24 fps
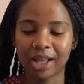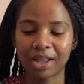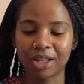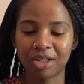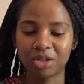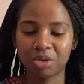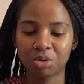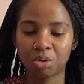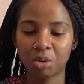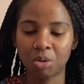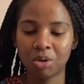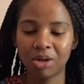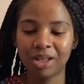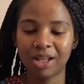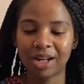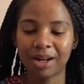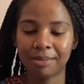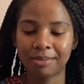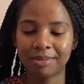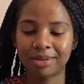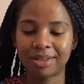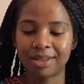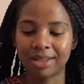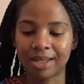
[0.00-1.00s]
And the story that
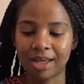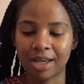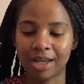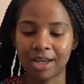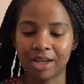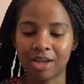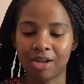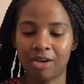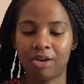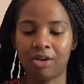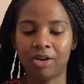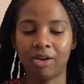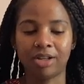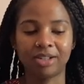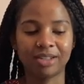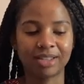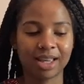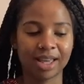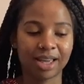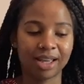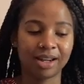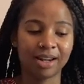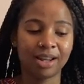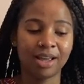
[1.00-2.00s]
I'm seeing here is
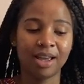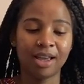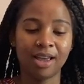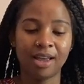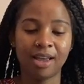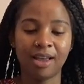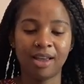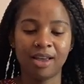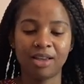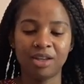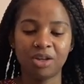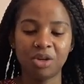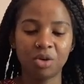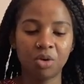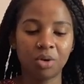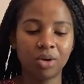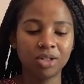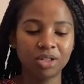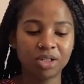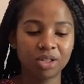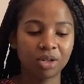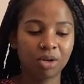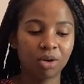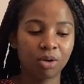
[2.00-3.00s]
that you're
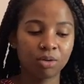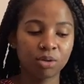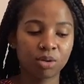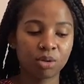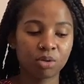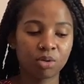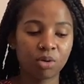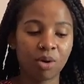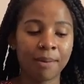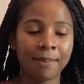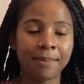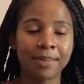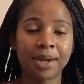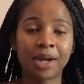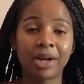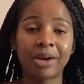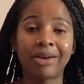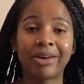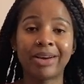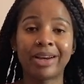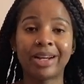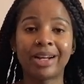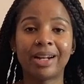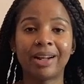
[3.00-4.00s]
going to go through a
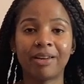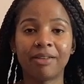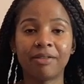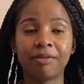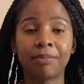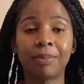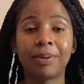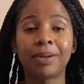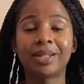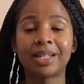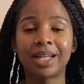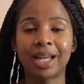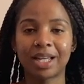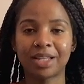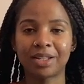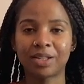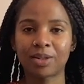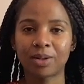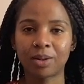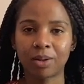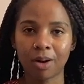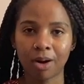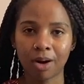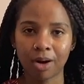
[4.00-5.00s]
period of
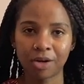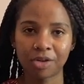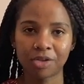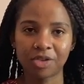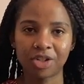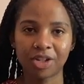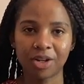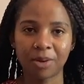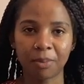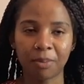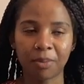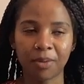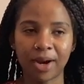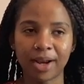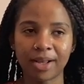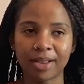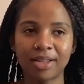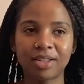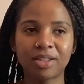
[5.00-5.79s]
potential hardship, right?